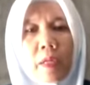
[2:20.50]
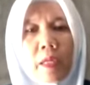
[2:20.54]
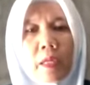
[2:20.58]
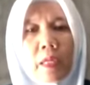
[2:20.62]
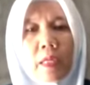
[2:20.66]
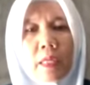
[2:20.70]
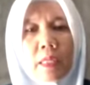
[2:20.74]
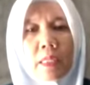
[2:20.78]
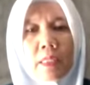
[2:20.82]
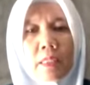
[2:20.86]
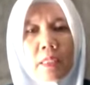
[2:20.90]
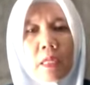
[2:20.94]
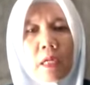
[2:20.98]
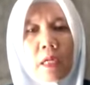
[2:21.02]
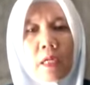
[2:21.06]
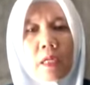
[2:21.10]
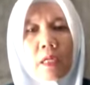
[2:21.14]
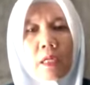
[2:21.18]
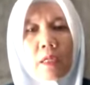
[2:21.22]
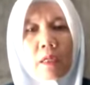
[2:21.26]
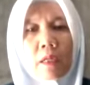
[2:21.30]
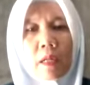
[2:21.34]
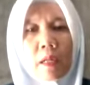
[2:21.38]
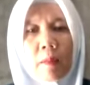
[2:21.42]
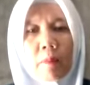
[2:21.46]
is a
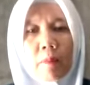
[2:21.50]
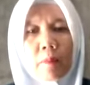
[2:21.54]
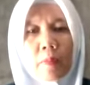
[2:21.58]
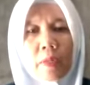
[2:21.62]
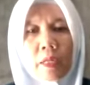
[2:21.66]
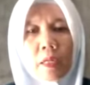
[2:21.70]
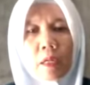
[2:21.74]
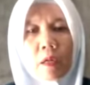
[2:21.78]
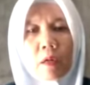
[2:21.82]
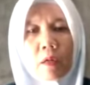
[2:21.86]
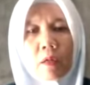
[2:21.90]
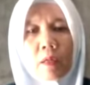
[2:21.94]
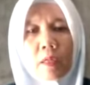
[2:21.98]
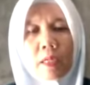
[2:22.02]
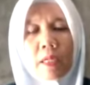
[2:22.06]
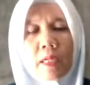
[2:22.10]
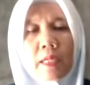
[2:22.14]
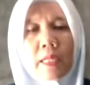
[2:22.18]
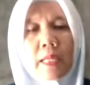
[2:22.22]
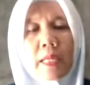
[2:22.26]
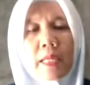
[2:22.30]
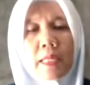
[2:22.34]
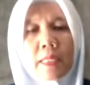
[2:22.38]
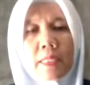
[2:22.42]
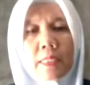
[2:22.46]
graphic
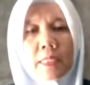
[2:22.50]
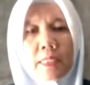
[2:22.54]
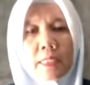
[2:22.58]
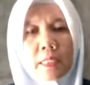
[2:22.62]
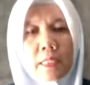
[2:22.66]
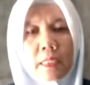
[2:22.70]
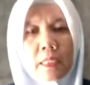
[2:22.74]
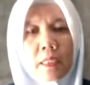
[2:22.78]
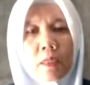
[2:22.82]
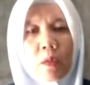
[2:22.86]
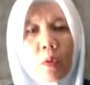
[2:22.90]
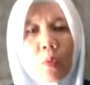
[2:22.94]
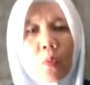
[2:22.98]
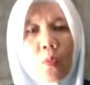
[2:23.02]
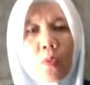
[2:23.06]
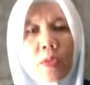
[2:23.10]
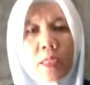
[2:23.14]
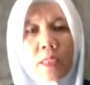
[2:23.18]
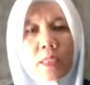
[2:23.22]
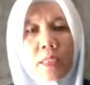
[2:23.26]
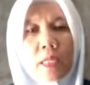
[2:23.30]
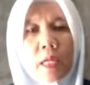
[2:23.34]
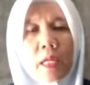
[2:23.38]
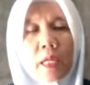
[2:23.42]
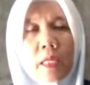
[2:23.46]
organizer
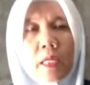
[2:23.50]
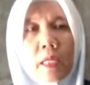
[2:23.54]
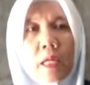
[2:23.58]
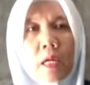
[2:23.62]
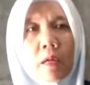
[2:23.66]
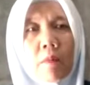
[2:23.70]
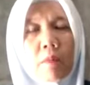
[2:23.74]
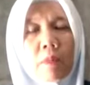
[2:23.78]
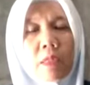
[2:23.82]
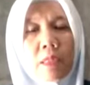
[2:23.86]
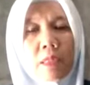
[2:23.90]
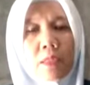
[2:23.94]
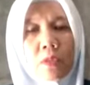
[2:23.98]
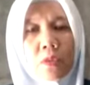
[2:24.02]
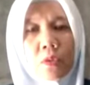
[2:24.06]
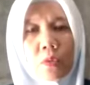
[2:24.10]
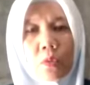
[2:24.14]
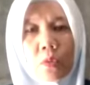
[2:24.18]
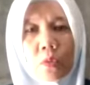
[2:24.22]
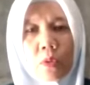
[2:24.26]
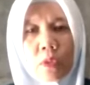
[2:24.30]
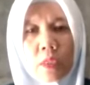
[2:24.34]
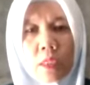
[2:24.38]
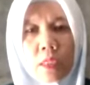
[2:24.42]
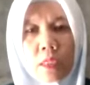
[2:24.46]
which enables
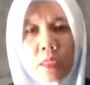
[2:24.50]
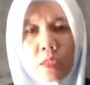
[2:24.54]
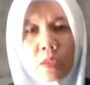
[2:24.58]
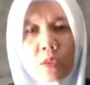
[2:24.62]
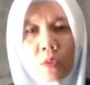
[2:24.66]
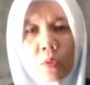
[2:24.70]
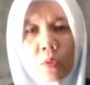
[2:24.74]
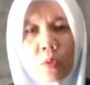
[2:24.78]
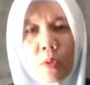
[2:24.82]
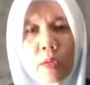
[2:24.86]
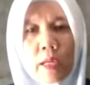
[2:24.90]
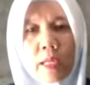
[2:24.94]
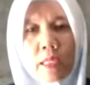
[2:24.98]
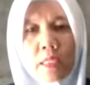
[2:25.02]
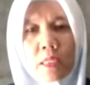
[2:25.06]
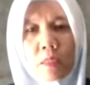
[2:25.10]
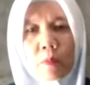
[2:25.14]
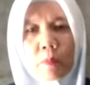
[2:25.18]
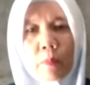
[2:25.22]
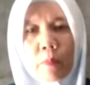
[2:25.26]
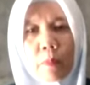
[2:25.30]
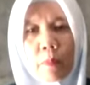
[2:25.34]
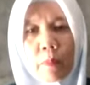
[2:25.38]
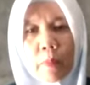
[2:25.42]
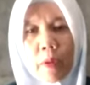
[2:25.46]
students to
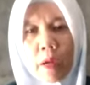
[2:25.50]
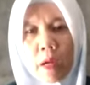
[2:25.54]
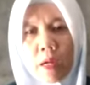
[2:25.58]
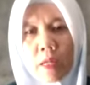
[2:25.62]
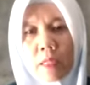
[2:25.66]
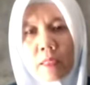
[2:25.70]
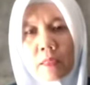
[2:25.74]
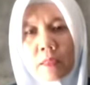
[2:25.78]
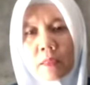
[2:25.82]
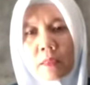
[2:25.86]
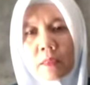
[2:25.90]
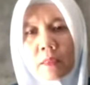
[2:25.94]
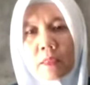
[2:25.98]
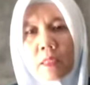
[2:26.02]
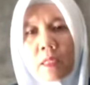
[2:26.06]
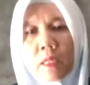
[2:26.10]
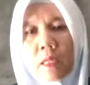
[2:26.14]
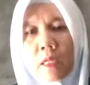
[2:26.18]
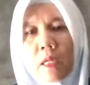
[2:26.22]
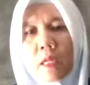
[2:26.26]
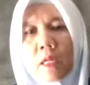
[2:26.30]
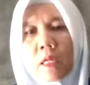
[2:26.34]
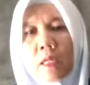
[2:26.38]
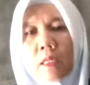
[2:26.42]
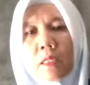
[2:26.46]
expand
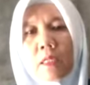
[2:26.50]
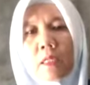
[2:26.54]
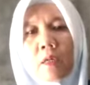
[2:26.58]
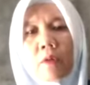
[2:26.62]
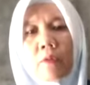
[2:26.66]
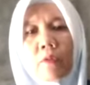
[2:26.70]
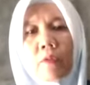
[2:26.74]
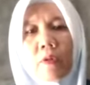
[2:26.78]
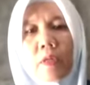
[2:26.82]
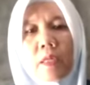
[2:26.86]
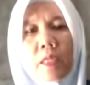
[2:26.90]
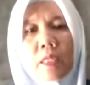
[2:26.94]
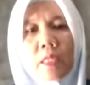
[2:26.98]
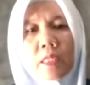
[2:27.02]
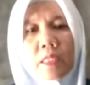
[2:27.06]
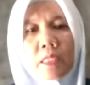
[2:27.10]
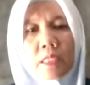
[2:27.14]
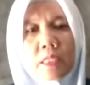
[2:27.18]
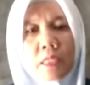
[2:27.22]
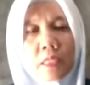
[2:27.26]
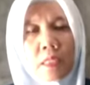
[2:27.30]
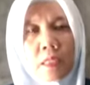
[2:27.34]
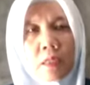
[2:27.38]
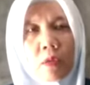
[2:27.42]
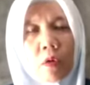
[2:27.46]

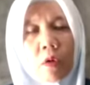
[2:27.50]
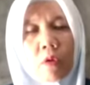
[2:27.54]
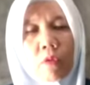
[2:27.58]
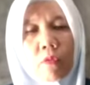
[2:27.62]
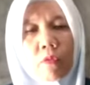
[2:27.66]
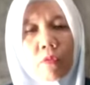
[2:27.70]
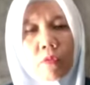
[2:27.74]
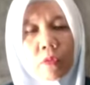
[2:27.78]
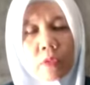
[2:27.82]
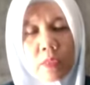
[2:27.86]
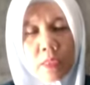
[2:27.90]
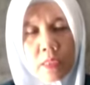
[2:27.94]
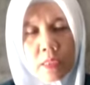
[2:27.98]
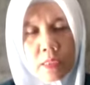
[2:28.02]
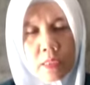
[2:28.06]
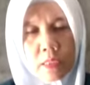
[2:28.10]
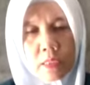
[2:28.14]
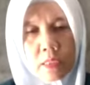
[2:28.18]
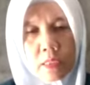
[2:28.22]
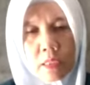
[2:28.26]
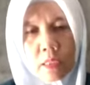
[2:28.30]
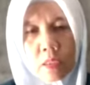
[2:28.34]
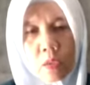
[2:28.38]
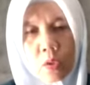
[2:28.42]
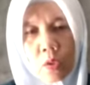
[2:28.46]
definition of words,
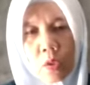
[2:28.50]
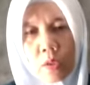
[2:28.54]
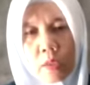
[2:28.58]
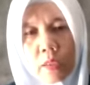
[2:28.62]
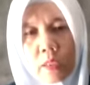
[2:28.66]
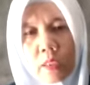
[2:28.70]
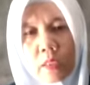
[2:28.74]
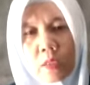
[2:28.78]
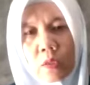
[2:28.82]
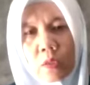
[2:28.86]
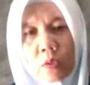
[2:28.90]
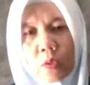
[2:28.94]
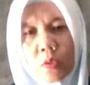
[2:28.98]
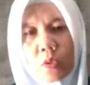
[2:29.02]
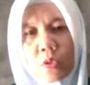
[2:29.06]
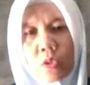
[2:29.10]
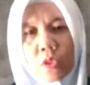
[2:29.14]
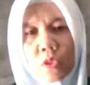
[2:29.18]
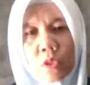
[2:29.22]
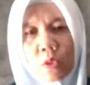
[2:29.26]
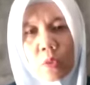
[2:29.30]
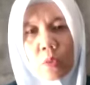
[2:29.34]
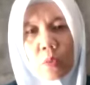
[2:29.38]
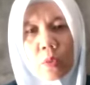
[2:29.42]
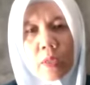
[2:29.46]
according to
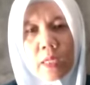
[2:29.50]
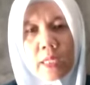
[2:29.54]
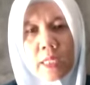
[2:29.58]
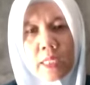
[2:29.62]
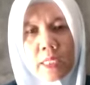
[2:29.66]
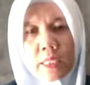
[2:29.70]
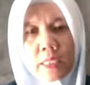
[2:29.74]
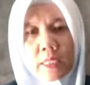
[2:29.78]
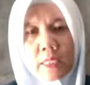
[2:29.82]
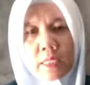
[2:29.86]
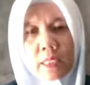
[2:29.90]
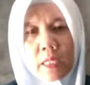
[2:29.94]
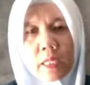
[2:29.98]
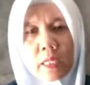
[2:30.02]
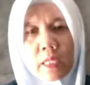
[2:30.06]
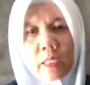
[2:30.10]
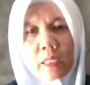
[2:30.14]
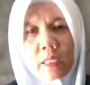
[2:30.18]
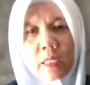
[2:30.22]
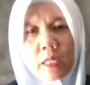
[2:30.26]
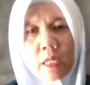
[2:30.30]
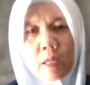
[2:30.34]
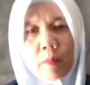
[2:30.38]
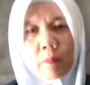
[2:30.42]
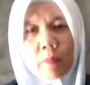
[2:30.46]
Schwartz
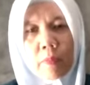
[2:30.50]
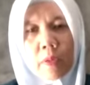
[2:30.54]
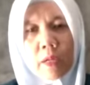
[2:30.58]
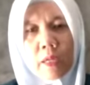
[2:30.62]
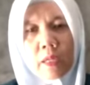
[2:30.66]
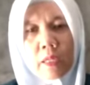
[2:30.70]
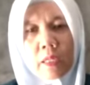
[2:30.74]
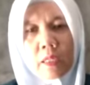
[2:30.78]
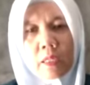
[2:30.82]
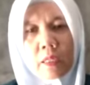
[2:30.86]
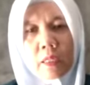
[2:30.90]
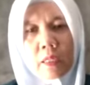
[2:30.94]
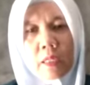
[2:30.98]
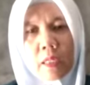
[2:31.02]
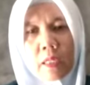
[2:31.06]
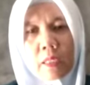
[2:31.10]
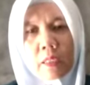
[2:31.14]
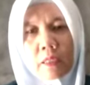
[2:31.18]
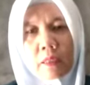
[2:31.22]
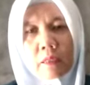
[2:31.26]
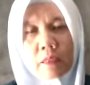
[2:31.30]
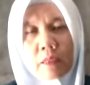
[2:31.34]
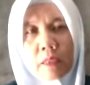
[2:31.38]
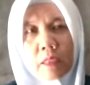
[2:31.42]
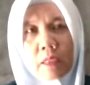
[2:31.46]
and Raphael
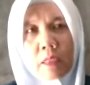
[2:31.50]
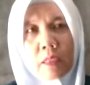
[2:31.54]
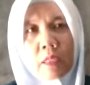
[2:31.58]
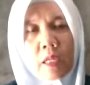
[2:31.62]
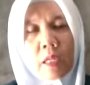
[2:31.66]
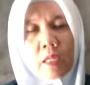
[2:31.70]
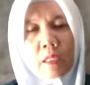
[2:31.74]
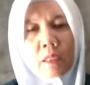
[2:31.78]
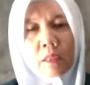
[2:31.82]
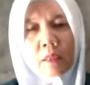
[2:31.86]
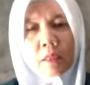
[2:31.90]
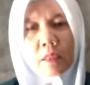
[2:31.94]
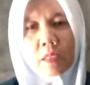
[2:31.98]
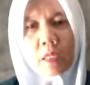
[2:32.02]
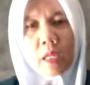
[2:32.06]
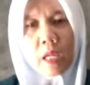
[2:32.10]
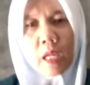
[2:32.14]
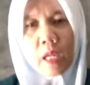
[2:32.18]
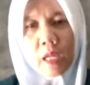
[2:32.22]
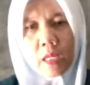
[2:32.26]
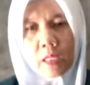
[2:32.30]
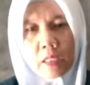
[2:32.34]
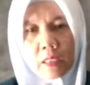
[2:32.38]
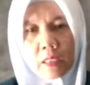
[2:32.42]
1998.